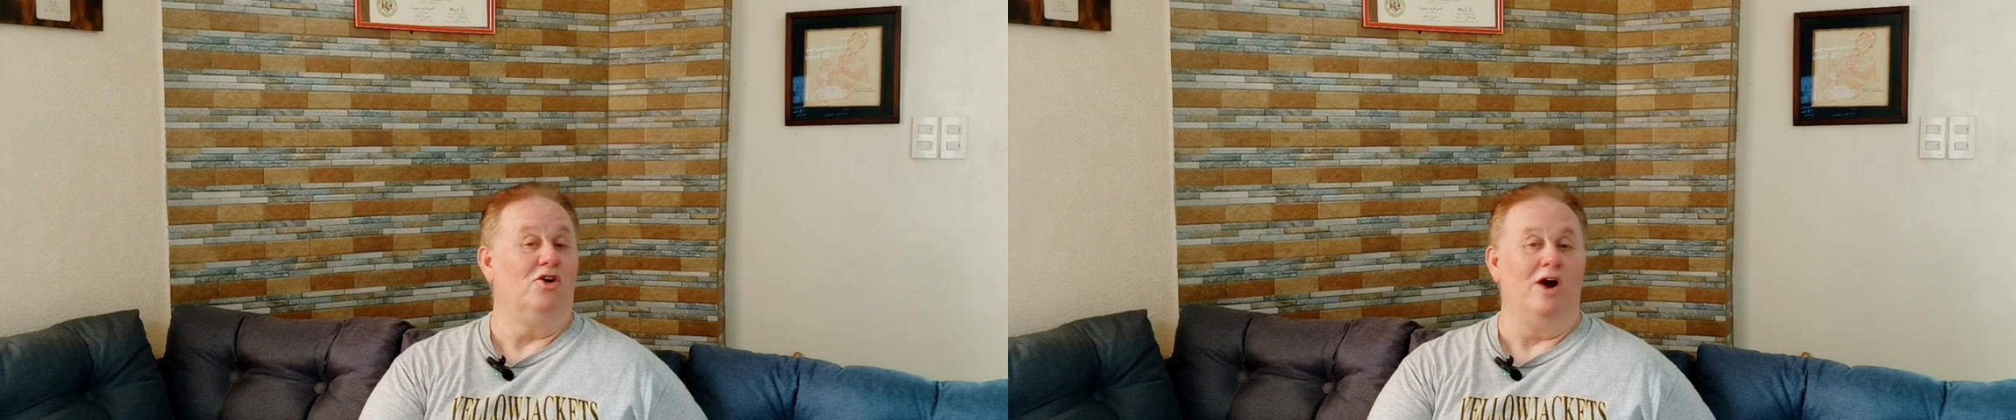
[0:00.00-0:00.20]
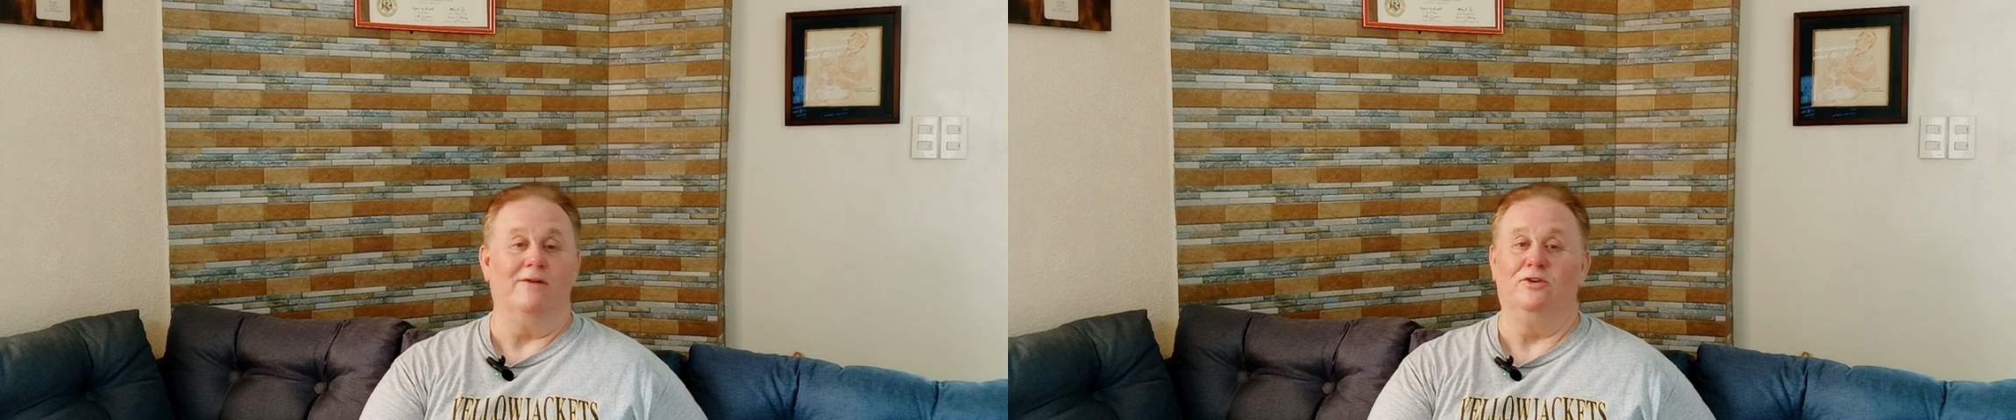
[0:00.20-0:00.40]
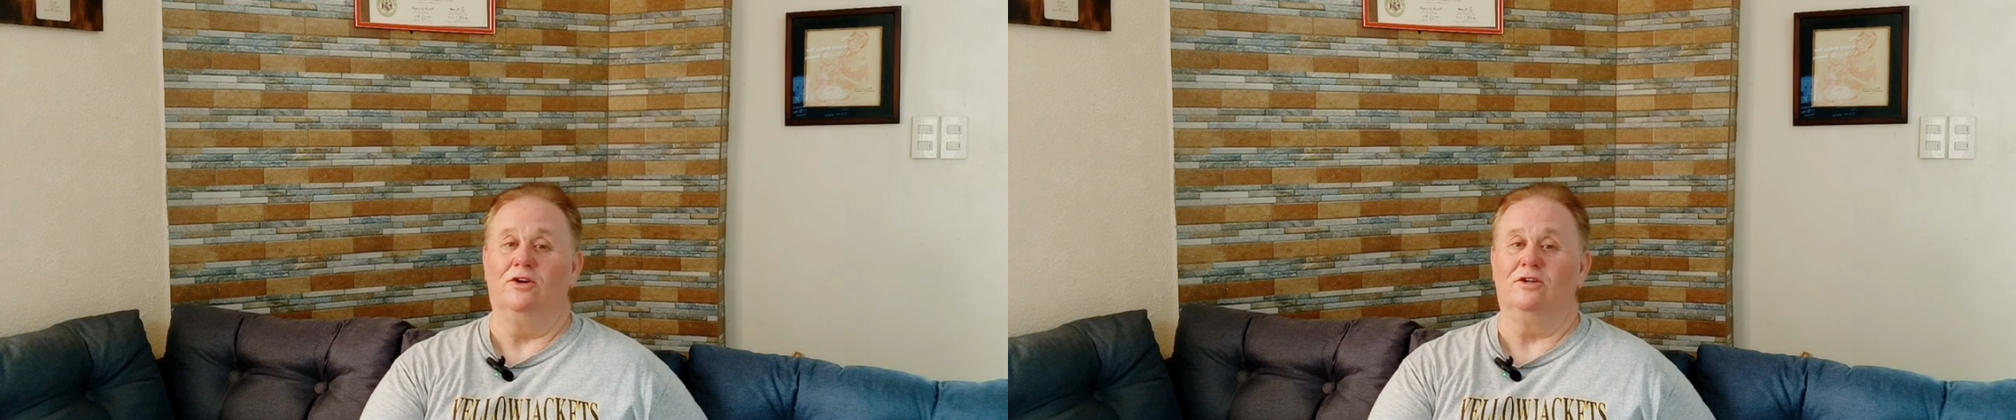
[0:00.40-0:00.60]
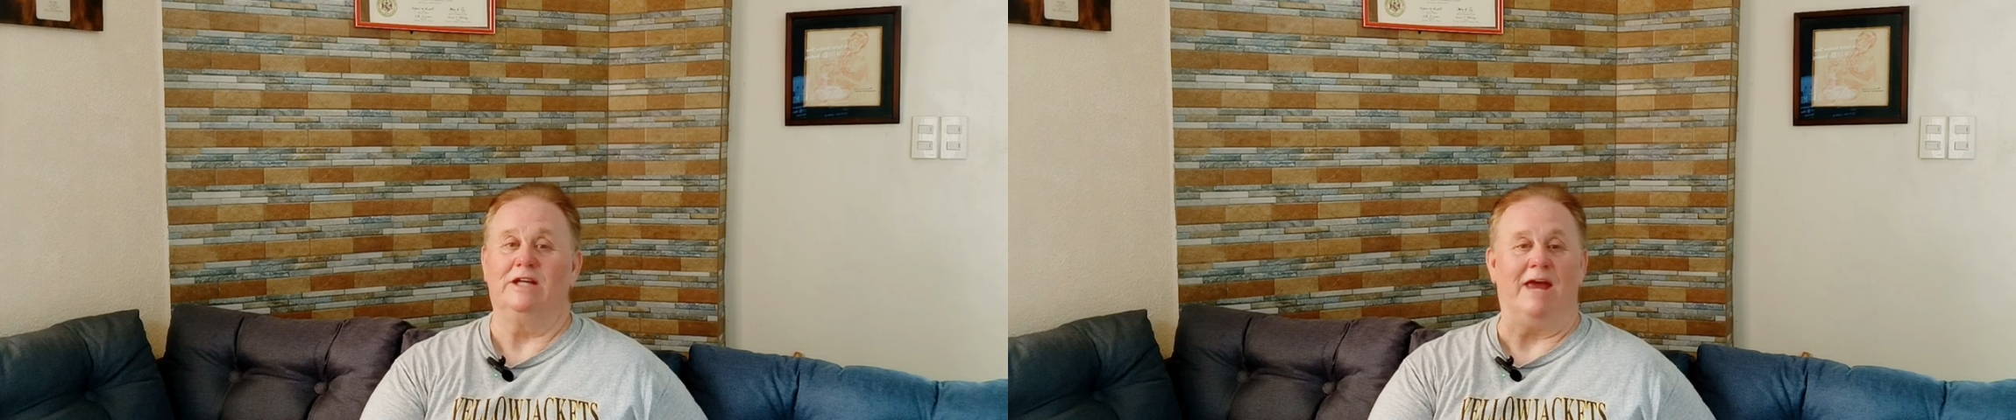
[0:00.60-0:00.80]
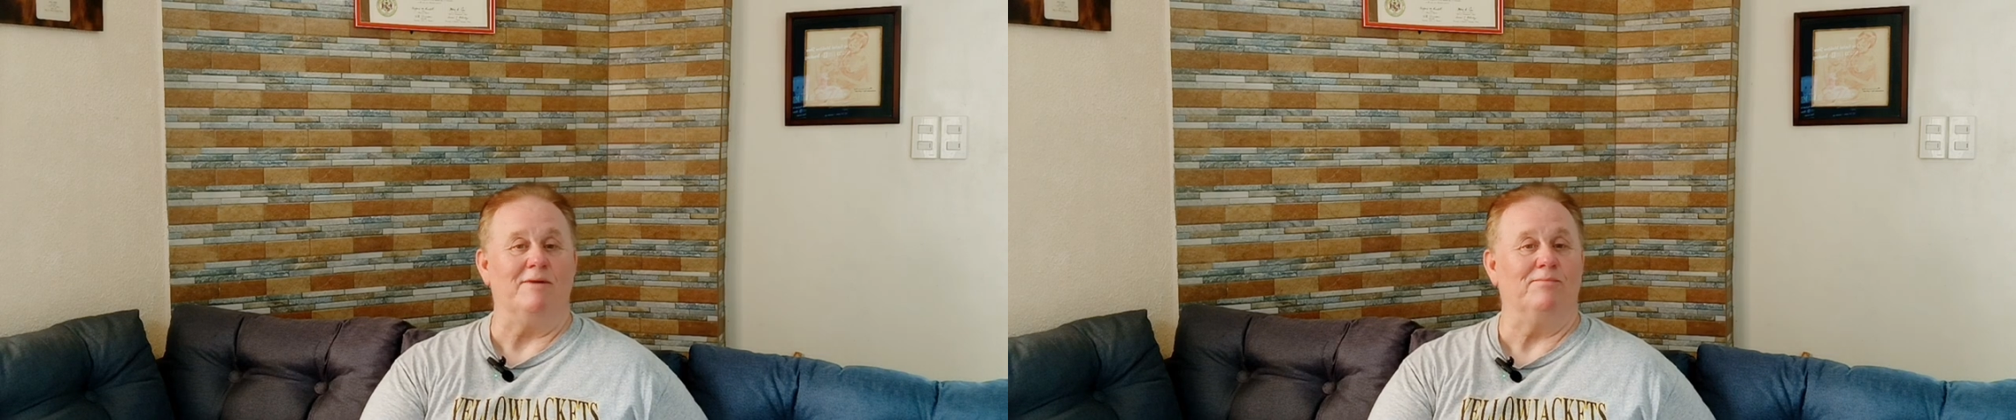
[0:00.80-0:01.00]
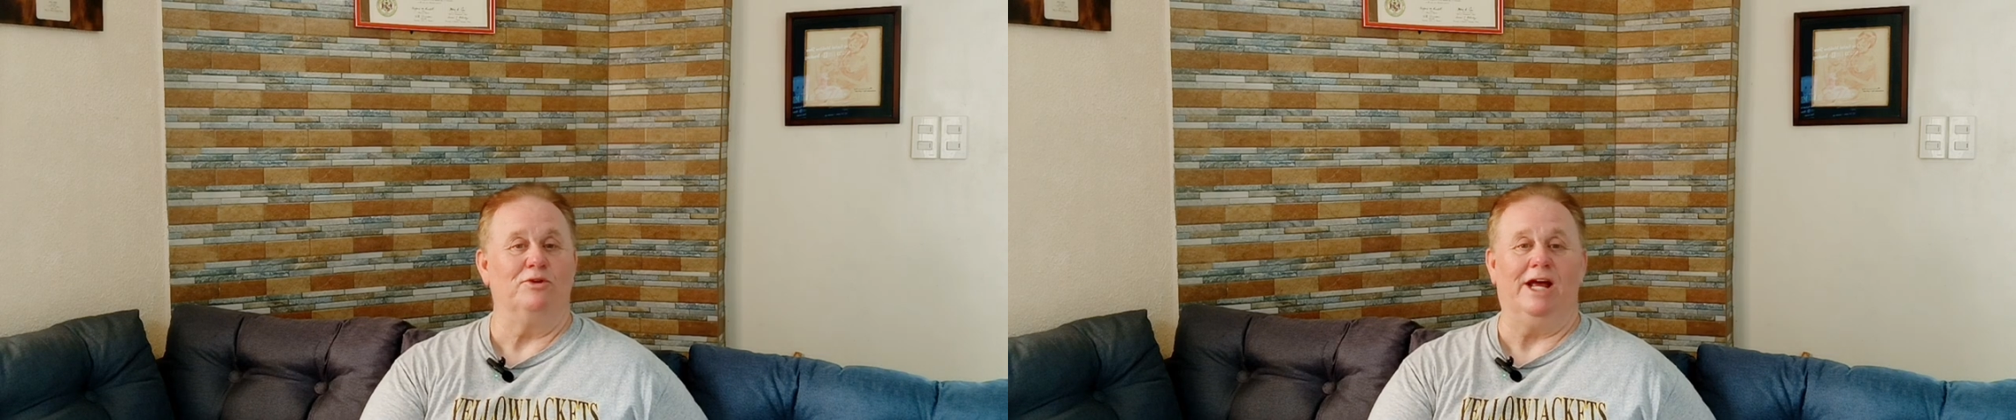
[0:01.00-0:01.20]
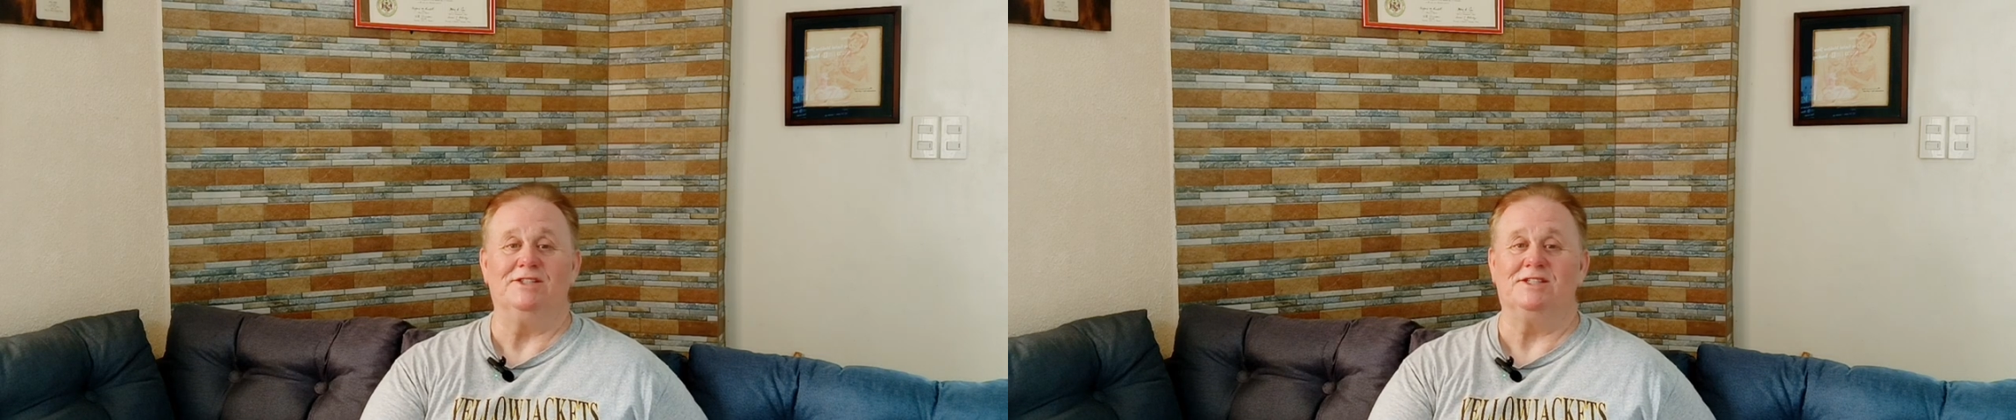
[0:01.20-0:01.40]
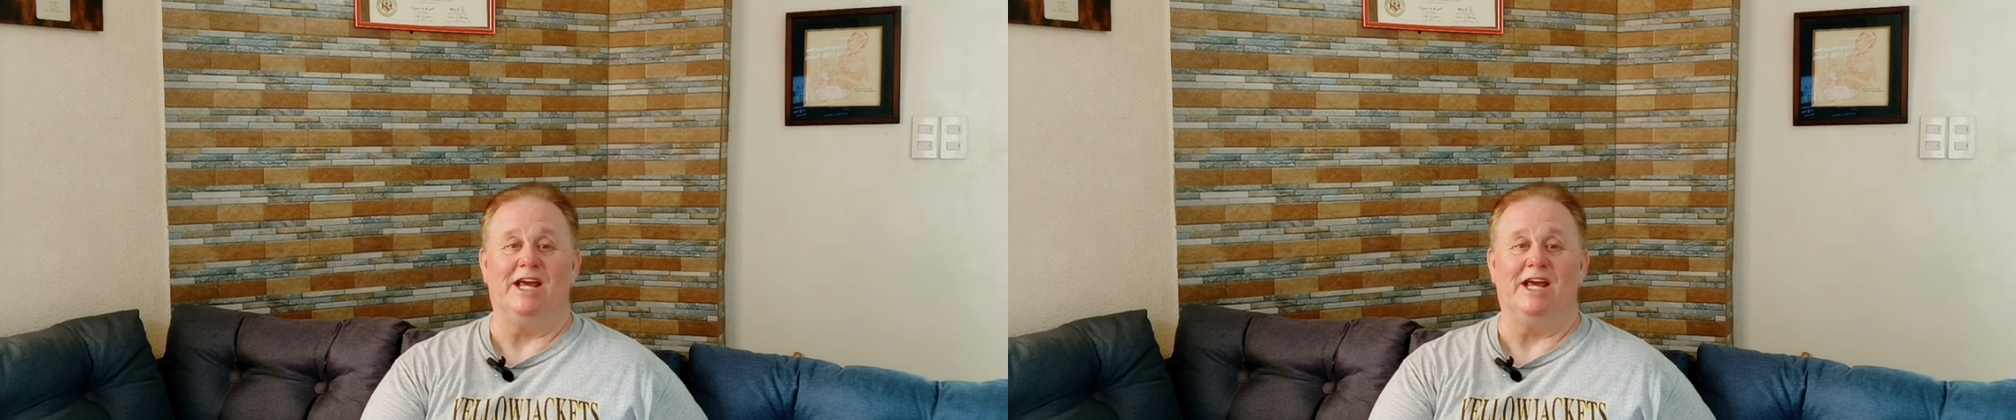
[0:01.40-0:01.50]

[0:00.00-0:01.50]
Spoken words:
Whoever came up with that